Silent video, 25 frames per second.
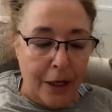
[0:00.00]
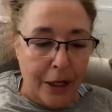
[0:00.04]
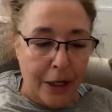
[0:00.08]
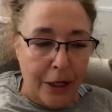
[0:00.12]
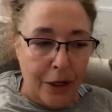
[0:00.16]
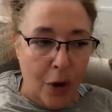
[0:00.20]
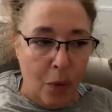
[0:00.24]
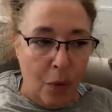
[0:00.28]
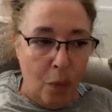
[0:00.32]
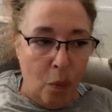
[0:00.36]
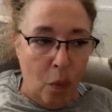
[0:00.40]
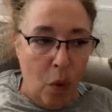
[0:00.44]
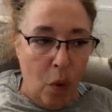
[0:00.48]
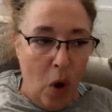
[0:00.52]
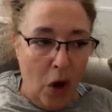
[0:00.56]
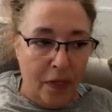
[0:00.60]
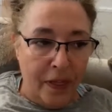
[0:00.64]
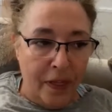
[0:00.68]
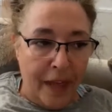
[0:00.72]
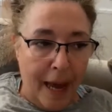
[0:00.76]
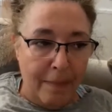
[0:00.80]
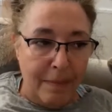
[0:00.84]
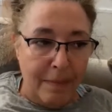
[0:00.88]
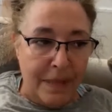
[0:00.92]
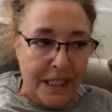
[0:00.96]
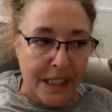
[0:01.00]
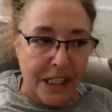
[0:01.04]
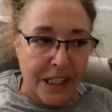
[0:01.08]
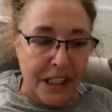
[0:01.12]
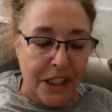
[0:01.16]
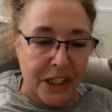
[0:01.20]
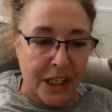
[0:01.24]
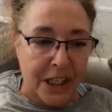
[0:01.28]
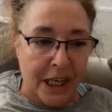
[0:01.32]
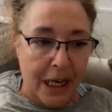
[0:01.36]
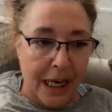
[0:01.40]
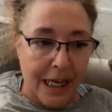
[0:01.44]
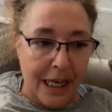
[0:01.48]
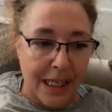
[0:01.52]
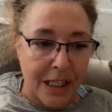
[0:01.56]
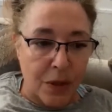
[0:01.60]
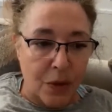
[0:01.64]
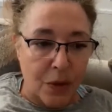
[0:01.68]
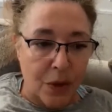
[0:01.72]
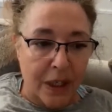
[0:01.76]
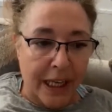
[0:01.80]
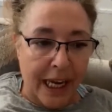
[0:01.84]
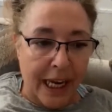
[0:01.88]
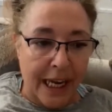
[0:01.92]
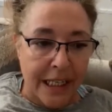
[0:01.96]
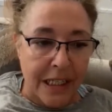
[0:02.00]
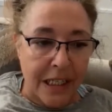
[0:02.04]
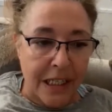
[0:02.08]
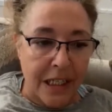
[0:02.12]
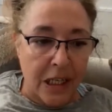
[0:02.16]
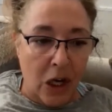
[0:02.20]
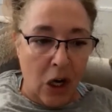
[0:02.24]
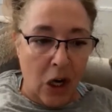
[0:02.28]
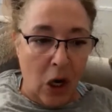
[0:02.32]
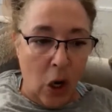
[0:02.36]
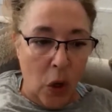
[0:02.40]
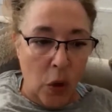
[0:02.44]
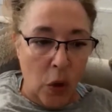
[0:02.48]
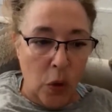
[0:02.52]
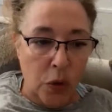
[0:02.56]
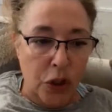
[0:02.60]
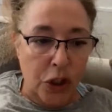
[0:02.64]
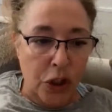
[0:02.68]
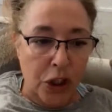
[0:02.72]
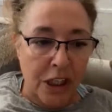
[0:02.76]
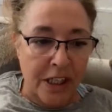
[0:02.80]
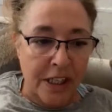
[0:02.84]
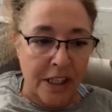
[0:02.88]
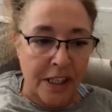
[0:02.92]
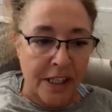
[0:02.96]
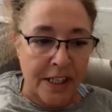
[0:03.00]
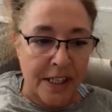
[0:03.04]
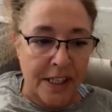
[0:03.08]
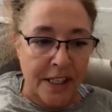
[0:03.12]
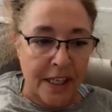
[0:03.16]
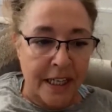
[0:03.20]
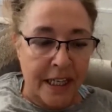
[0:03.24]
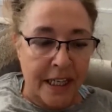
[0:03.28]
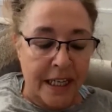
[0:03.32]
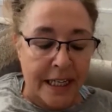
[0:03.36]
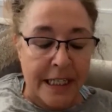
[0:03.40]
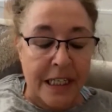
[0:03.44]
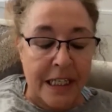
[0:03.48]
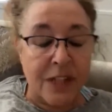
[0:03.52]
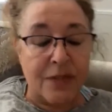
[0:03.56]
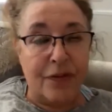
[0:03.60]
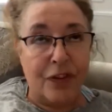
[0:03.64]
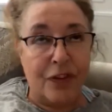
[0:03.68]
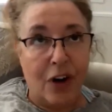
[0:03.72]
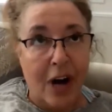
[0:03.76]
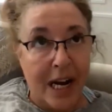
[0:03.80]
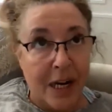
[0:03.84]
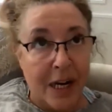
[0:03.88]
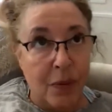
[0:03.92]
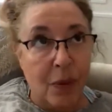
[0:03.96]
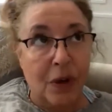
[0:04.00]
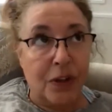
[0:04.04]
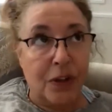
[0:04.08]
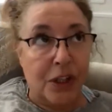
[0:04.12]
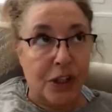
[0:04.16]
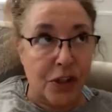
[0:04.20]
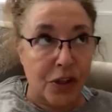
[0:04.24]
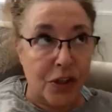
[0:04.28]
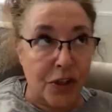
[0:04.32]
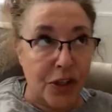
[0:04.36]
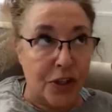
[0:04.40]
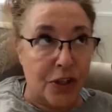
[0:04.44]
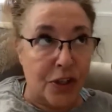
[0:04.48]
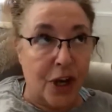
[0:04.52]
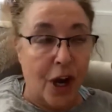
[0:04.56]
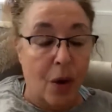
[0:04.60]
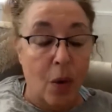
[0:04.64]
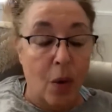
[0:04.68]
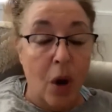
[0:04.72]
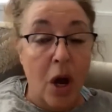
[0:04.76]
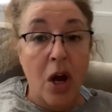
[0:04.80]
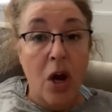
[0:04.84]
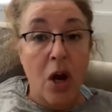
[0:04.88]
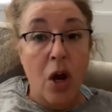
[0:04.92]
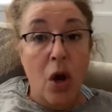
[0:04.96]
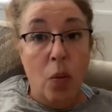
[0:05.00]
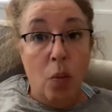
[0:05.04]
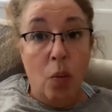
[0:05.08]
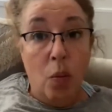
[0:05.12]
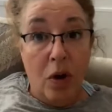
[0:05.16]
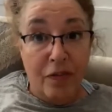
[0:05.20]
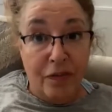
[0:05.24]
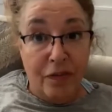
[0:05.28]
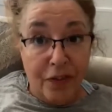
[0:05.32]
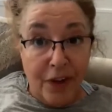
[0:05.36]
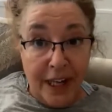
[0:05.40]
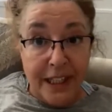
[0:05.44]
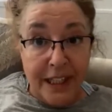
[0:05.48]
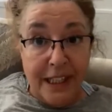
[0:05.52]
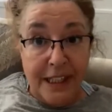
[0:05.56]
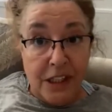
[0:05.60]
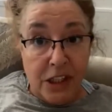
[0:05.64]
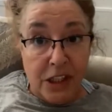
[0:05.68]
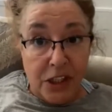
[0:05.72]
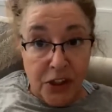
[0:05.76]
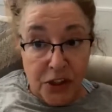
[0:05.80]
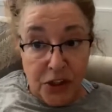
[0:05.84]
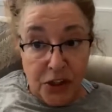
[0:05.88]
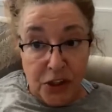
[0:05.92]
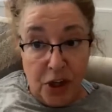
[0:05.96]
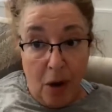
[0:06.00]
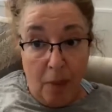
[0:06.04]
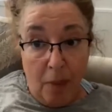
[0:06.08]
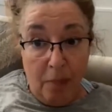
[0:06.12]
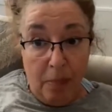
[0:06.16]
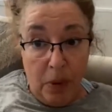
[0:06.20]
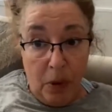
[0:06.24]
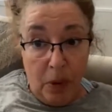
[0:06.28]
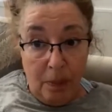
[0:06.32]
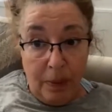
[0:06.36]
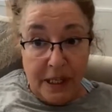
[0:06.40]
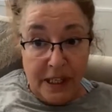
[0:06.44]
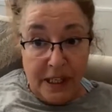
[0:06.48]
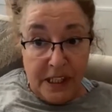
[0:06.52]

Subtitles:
what that means to Glasgow Against Closures is, for anyone that doesn't know, we're fighting to stop public